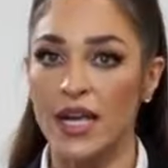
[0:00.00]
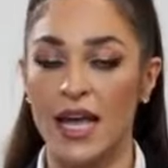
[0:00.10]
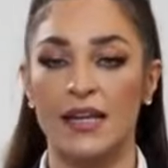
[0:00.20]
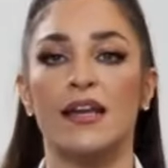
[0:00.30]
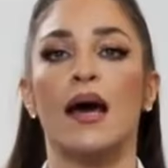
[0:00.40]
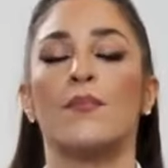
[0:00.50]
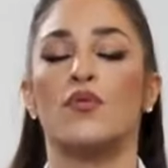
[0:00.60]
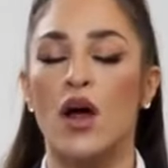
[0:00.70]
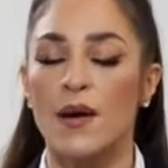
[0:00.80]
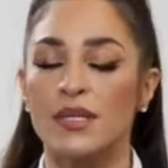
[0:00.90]
hopeful
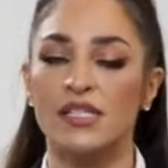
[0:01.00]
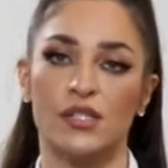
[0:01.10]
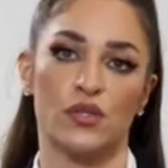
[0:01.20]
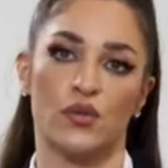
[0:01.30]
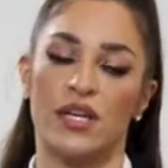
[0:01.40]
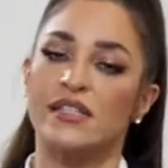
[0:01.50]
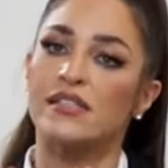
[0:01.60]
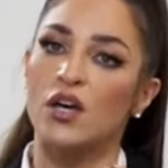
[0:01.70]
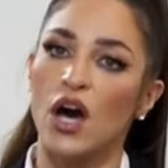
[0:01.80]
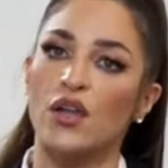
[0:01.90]
they can work things
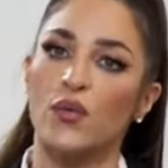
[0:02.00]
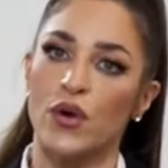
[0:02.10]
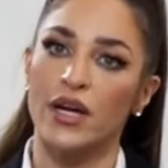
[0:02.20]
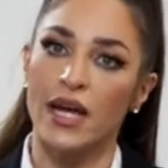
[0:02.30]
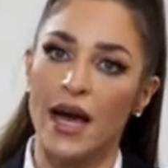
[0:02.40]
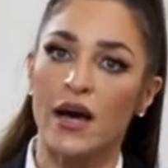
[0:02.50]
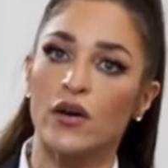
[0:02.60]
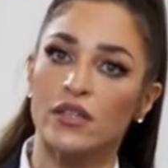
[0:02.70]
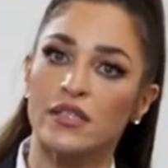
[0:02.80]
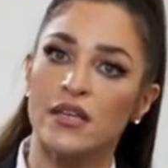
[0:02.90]
out.
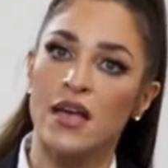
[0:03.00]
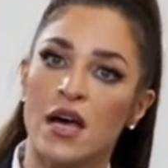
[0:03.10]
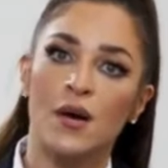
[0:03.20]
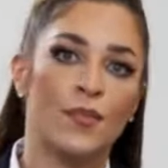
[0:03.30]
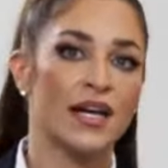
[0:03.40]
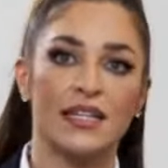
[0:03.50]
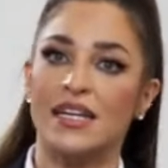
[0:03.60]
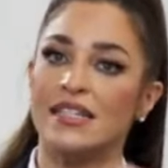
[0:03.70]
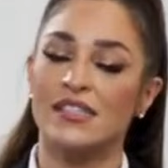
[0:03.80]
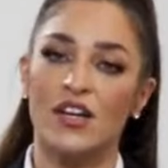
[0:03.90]
Some other
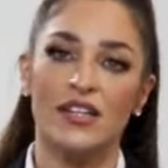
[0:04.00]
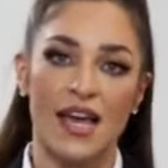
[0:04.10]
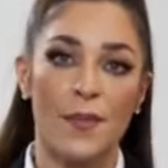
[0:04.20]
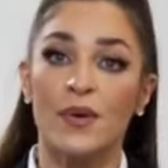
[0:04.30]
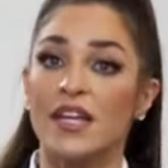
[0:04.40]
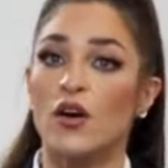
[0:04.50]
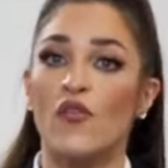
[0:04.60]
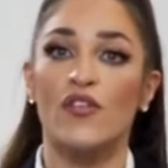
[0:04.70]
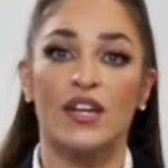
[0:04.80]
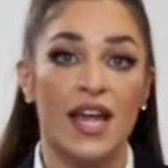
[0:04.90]
Republicans are
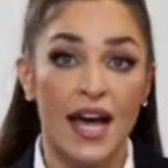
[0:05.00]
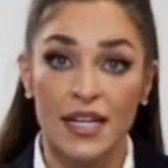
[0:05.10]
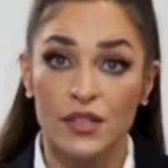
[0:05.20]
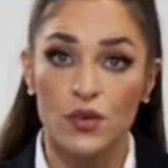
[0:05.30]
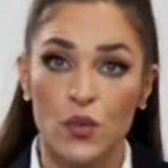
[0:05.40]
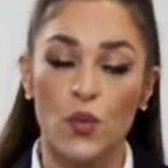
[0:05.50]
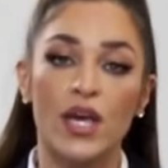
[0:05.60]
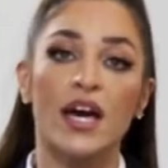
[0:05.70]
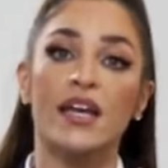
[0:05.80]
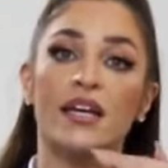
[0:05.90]
supporting Greene's
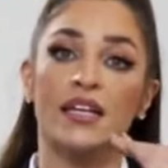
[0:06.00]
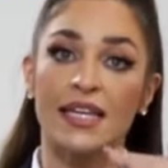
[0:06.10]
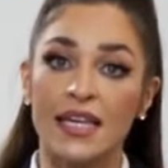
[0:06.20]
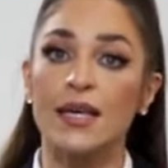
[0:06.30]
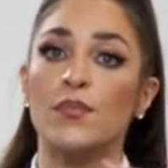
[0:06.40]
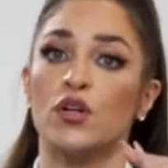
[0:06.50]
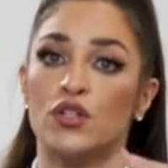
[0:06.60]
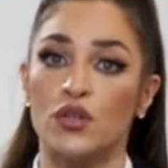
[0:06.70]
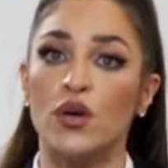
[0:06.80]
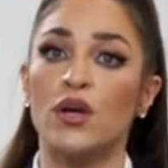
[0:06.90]
idea, but most haven't
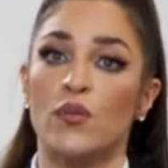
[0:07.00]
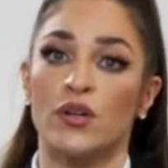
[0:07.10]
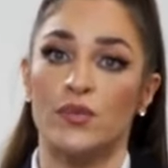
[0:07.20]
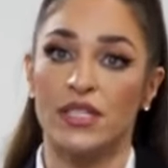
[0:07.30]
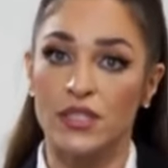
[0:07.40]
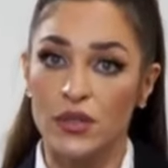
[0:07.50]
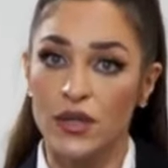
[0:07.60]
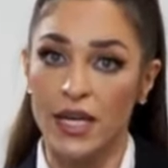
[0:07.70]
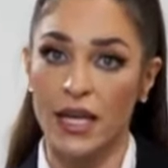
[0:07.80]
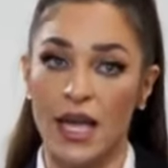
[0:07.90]
publicly backed it
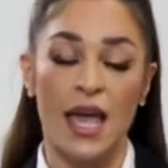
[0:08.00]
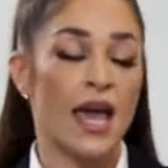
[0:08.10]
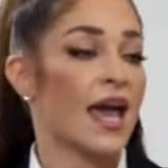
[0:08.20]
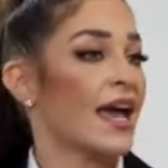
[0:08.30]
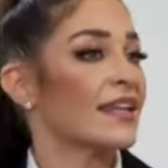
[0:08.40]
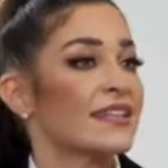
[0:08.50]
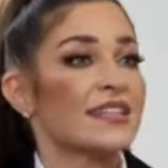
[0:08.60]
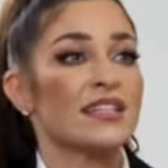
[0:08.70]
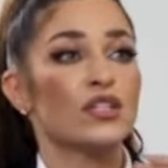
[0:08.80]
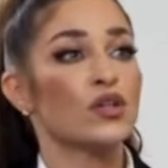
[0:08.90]
yet.
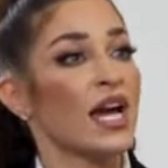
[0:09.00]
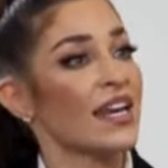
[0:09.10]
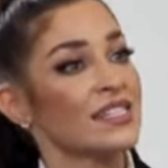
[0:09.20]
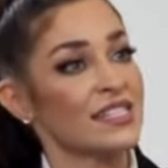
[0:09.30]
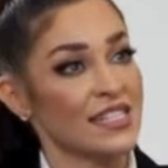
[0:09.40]
Johnson's